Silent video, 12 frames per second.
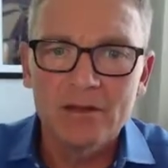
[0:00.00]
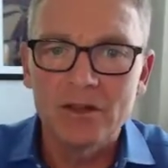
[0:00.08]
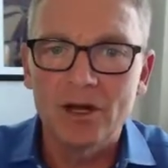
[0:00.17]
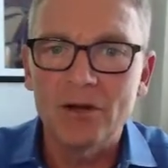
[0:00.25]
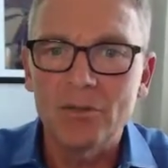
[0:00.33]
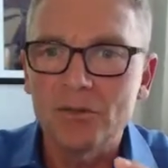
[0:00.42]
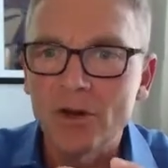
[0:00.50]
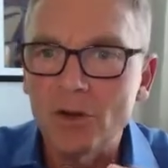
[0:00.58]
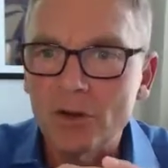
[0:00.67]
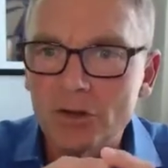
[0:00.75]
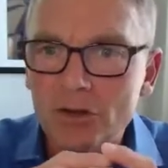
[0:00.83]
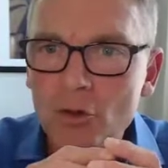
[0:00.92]

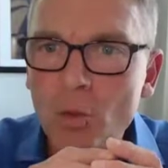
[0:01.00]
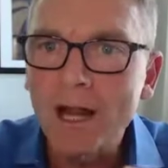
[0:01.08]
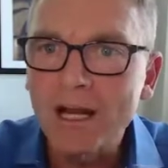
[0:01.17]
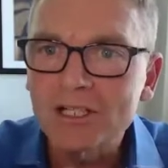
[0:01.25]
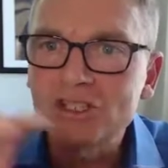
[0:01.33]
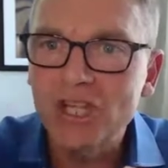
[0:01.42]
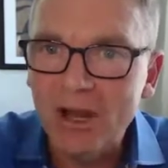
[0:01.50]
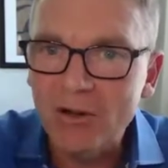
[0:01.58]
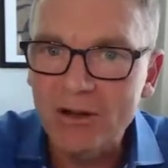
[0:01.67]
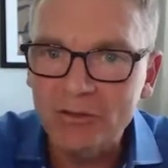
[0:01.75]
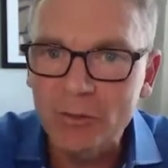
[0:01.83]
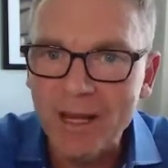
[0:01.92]
you want to
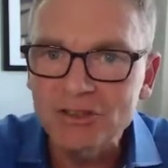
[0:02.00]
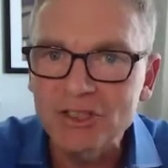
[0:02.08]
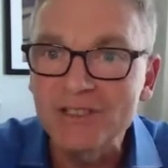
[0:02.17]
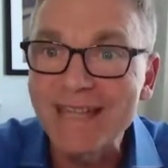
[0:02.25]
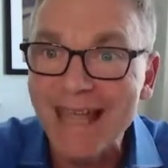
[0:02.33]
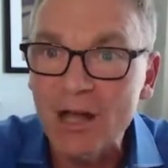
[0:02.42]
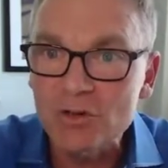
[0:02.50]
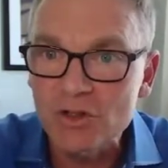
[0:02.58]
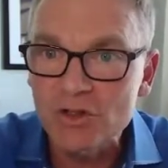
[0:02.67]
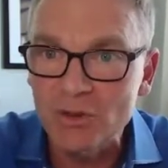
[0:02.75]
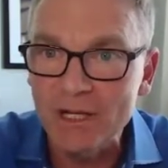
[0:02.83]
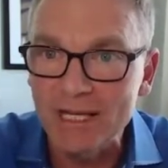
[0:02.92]
share information
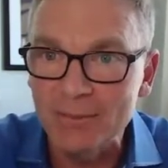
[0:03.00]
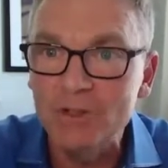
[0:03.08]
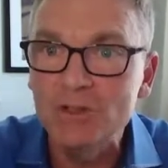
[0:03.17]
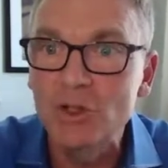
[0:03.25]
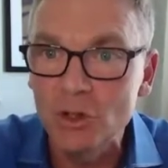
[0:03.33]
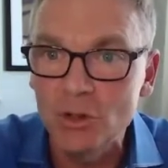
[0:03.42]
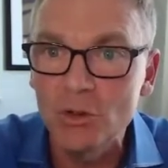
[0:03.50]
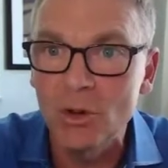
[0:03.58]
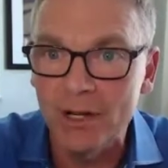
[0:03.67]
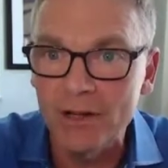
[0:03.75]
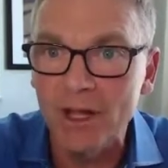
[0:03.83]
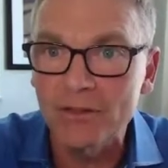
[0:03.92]
downstream
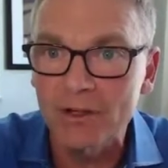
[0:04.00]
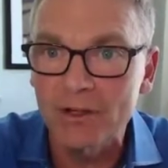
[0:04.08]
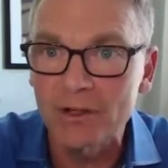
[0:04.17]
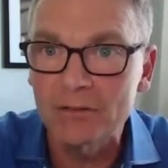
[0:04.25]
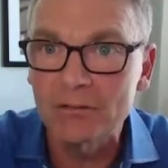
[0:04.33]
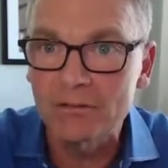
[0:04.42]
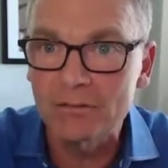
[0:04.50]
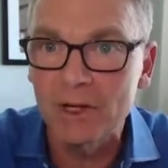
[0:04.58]
to another